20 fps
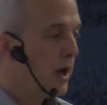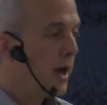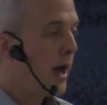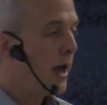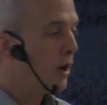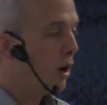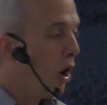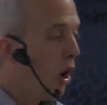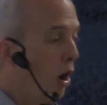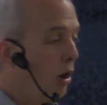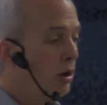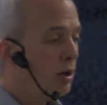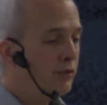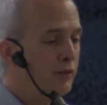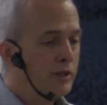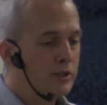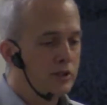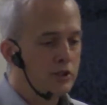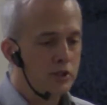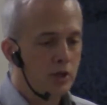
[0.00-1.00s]
and all of
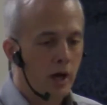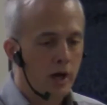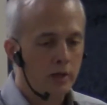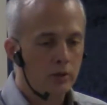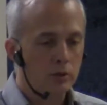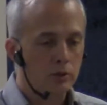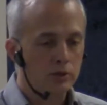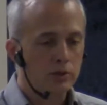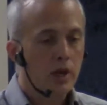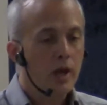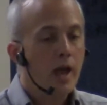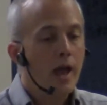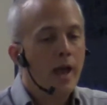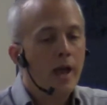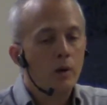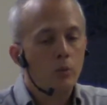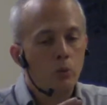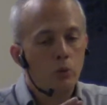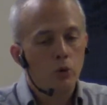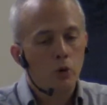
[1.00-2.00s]
its cycles,
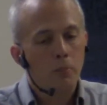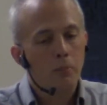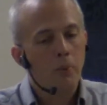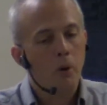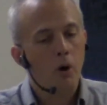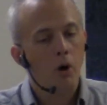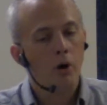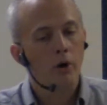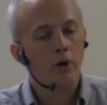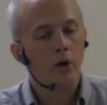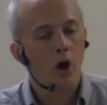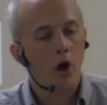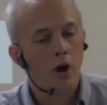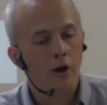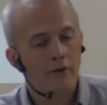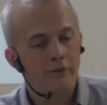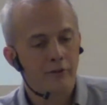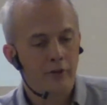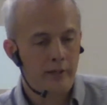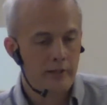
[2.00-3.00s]
and were a part
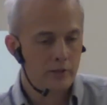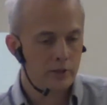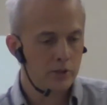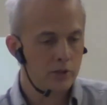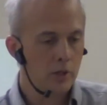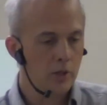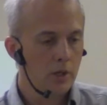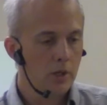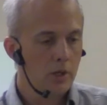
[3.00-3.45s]
of it.